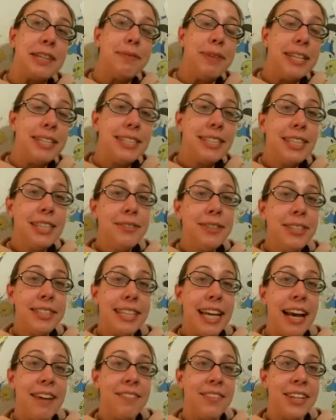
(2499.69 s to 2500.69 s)
Basically what's
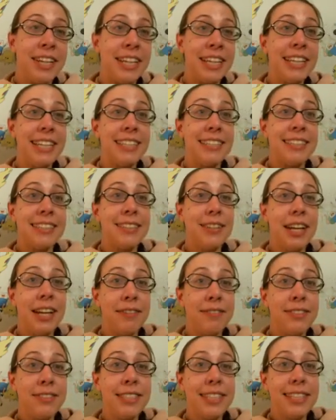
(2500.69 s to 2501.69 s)
happening is
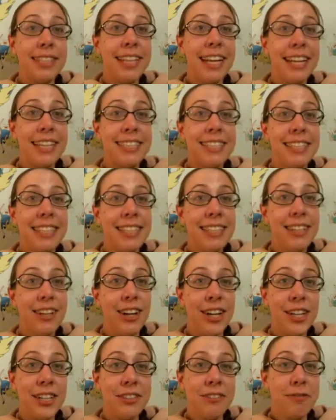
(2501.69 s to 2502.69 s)
I've selected
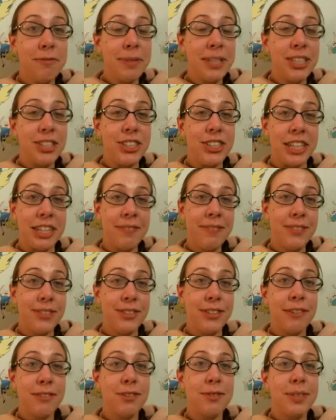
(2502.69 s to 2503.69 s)
all of my shapes.
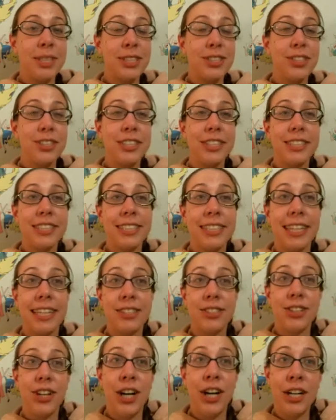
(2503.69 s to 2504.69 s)
You have to make sure to
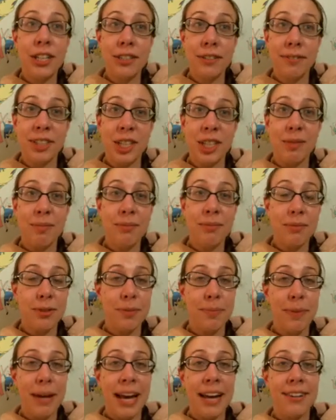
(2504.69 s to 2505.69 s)
select all of them for
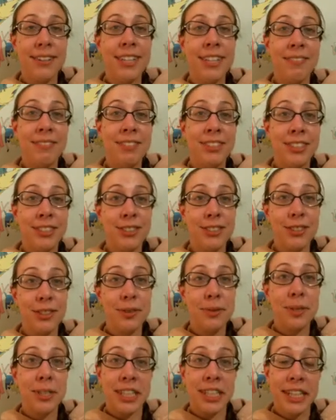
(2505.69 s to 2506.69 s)
pattern options to
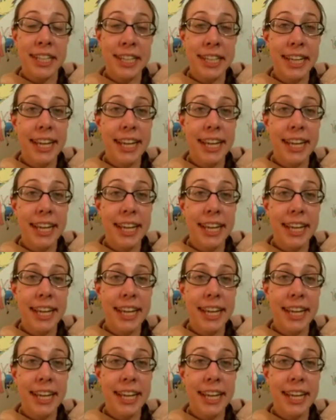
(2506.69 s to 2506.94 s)
work,